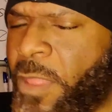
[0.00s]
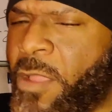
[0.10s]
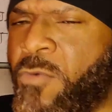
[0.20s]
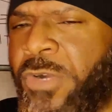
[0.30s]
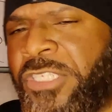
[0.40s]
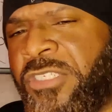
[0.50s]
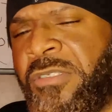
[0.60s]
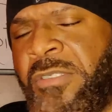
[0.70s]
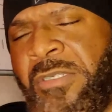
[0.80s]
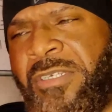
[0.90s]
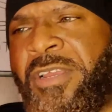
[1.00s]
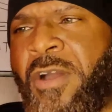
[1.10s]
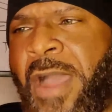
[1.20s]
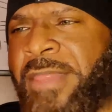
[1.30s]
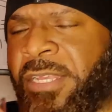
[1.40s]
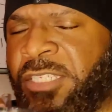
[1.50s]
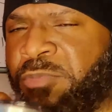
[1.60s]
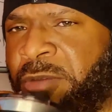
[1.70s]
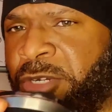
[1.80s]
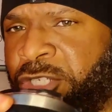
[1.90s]
Which, I think is
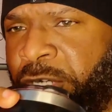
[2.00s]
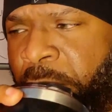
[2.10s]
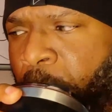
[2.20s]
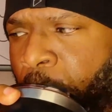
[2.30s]
premature.